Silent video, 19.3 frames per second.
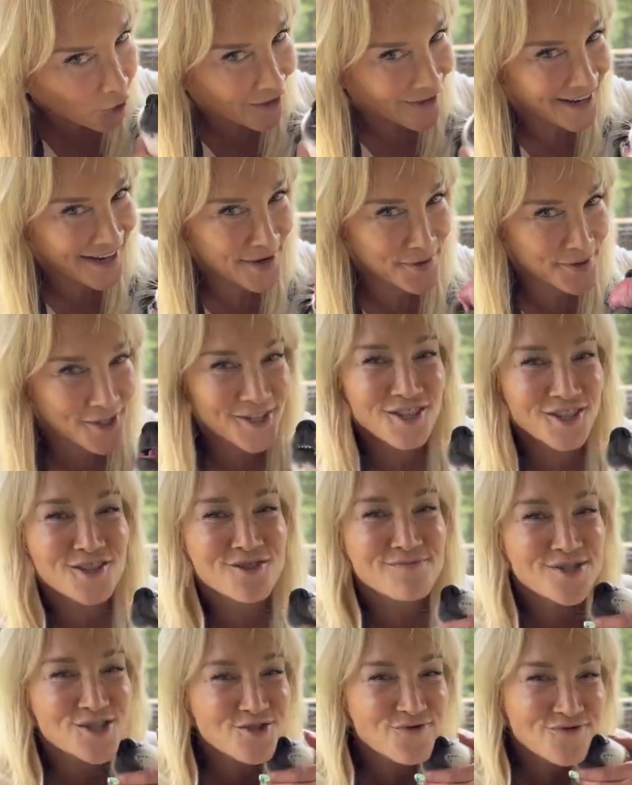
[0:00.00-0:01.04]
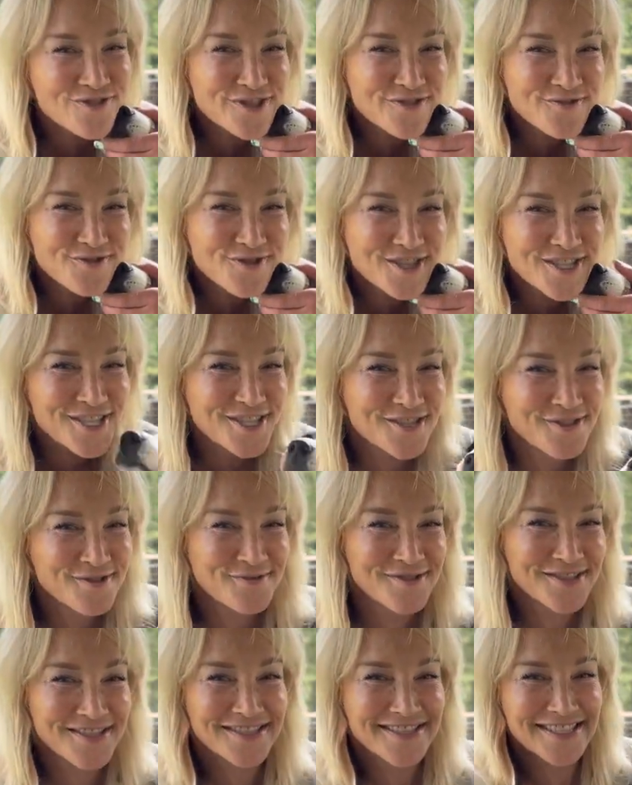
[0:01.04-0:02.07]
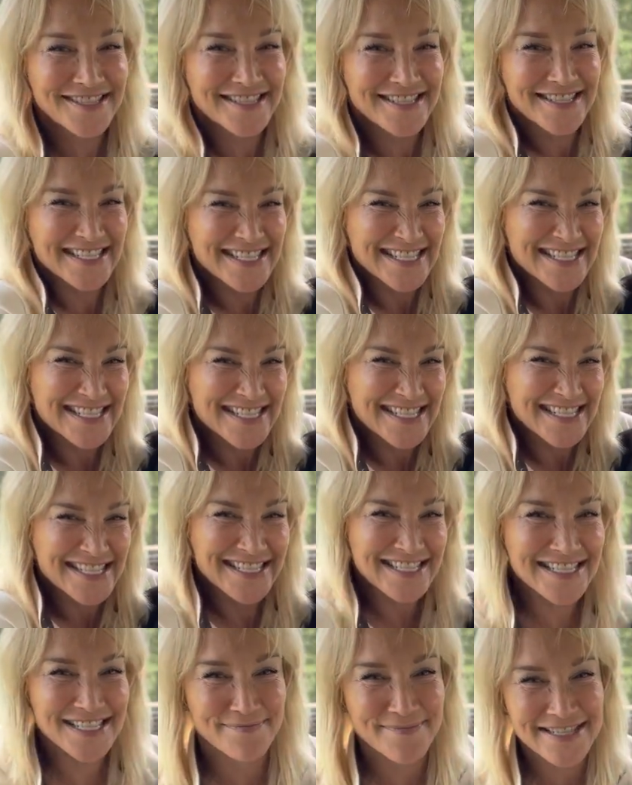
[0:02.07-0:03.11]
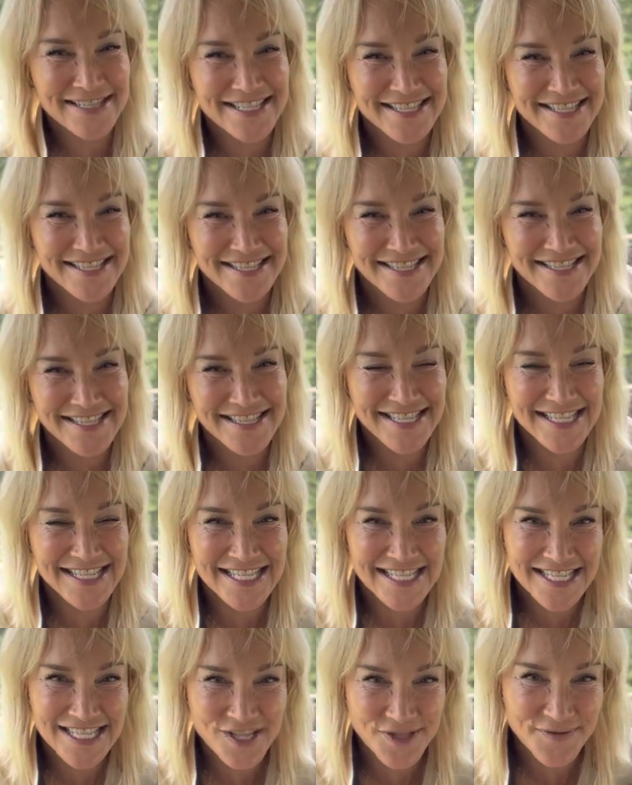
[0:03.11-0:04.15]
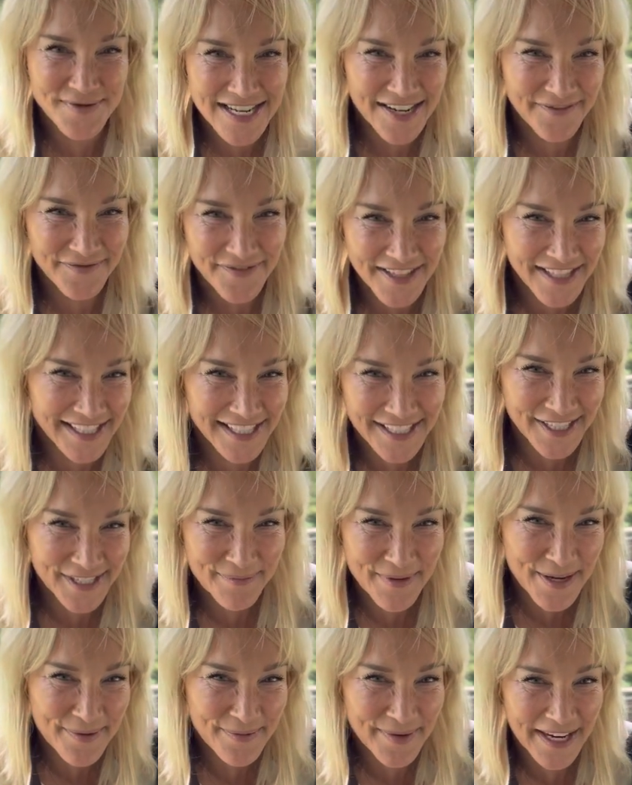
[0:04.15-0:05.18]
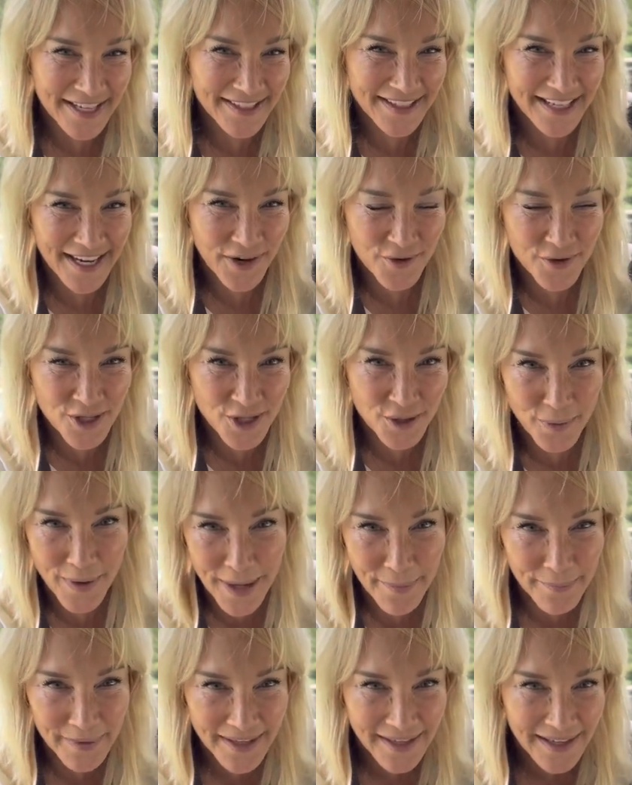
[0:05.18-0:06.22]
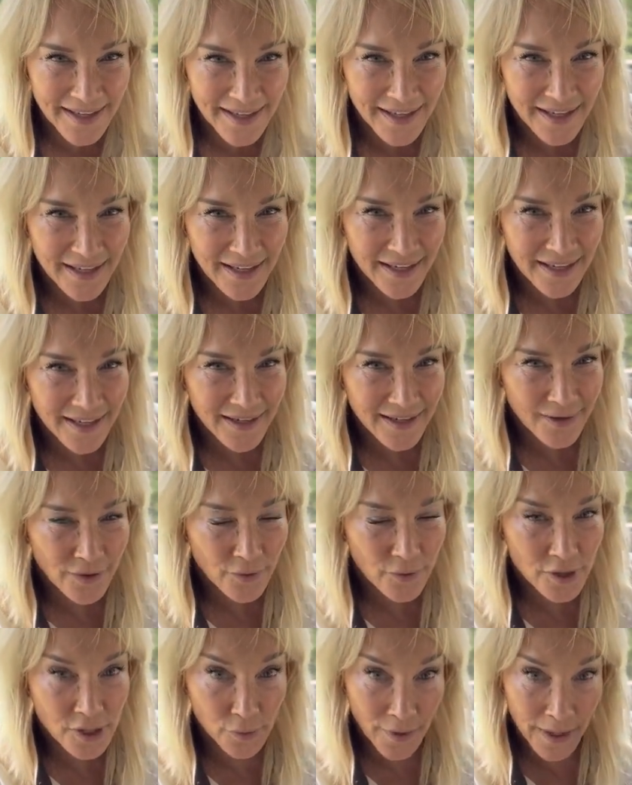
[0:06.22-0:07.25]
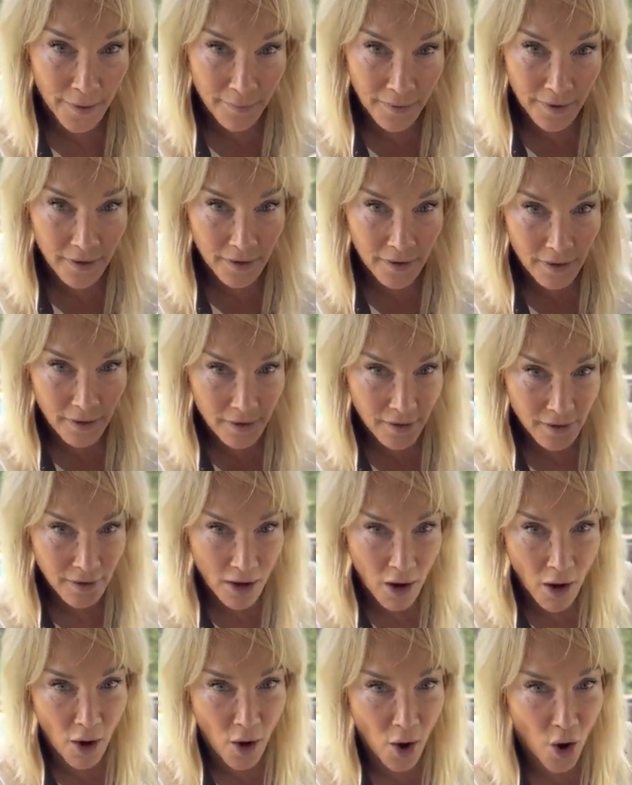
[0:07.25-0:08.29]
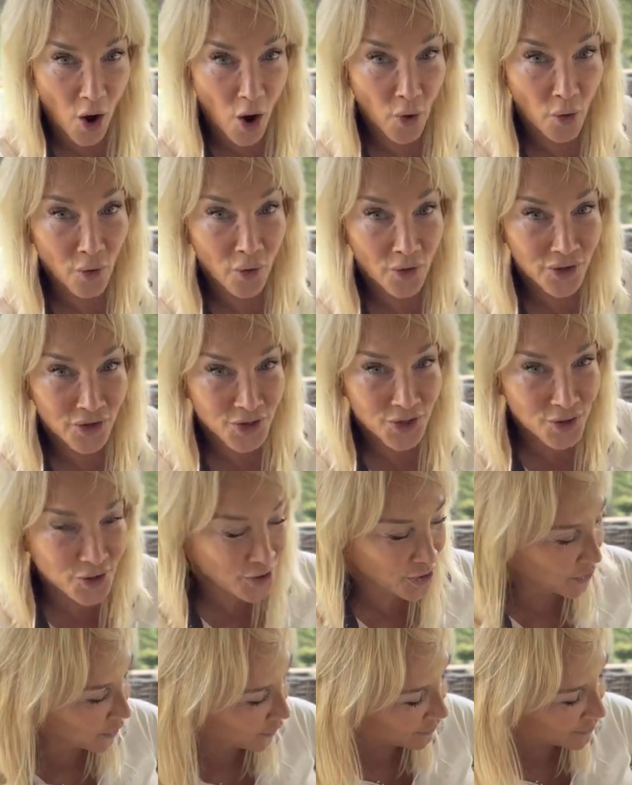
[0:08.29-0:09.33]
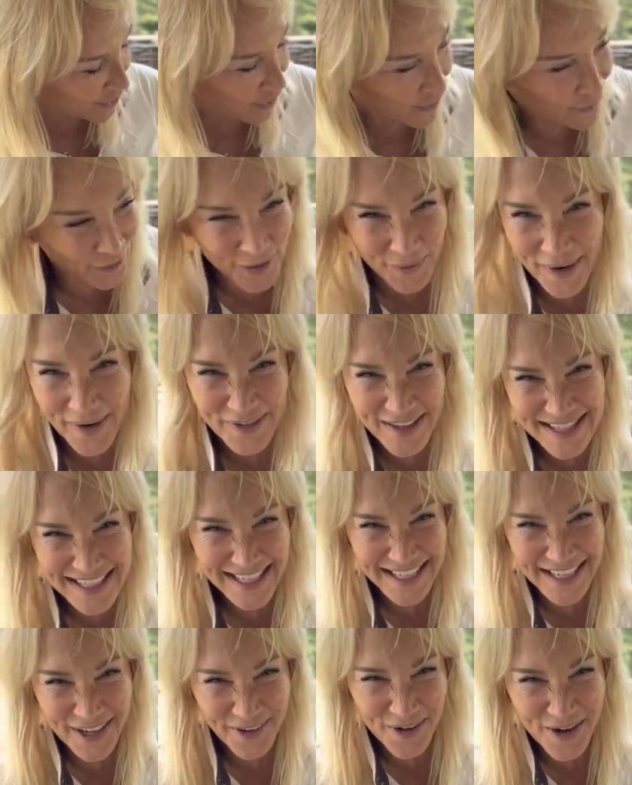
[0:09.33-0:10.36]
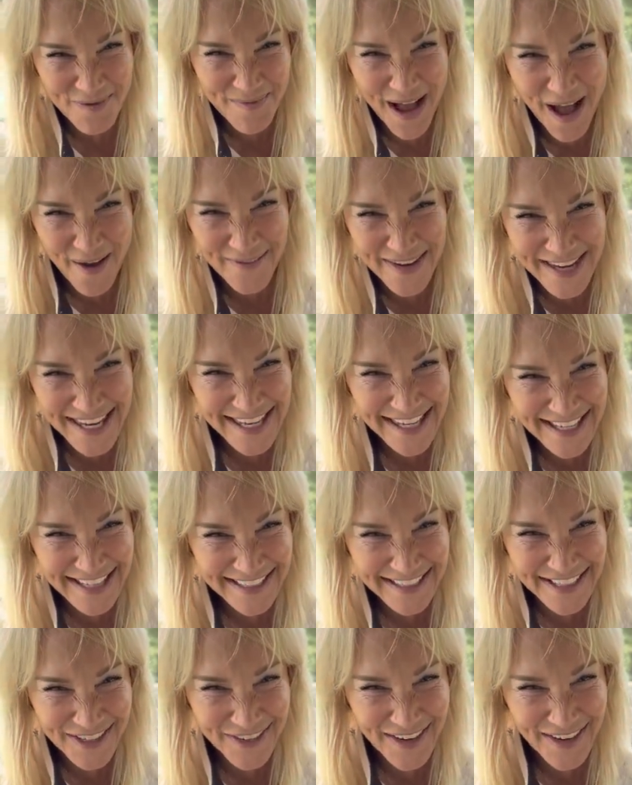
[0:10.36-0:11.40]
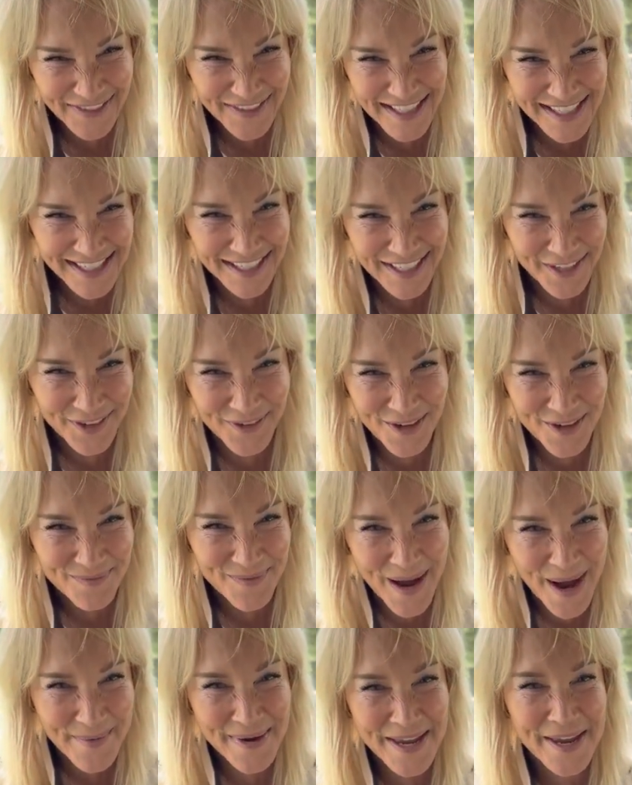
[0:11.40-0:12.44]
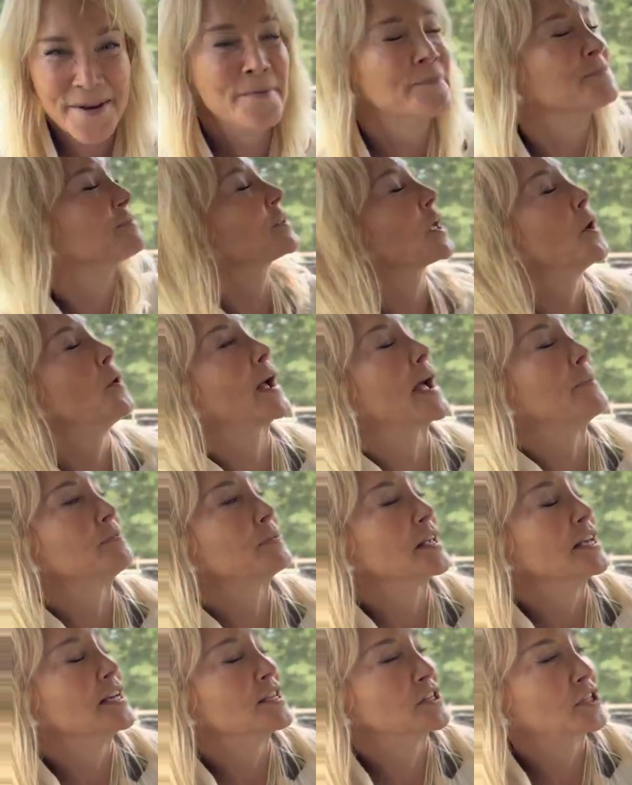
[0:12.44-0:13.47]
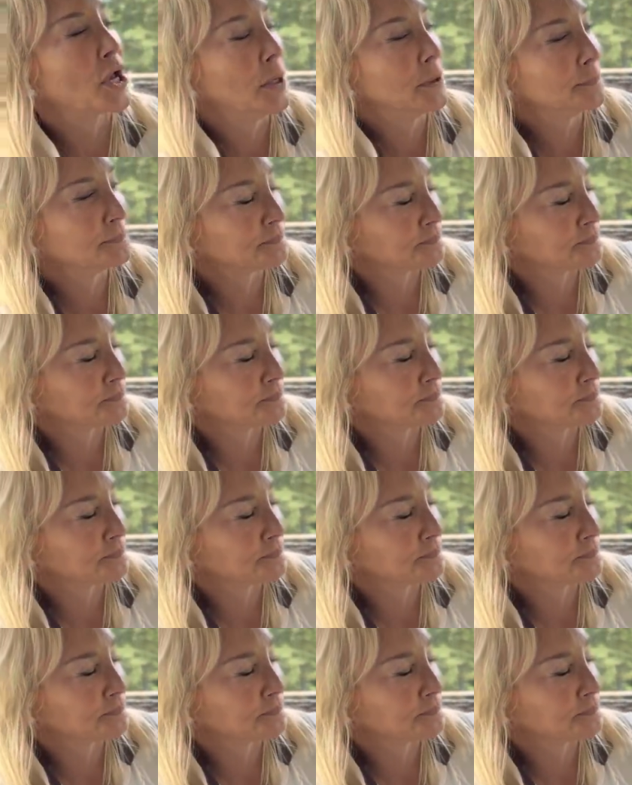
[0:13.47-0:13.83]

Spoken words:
I would so much rather see you than me. She's like, do I have to sit here, Mom? Can't I go swim? Go swim? Oh, you do? No, you have to sit here with Mommy. You have to sit here with Mommy. Okay, so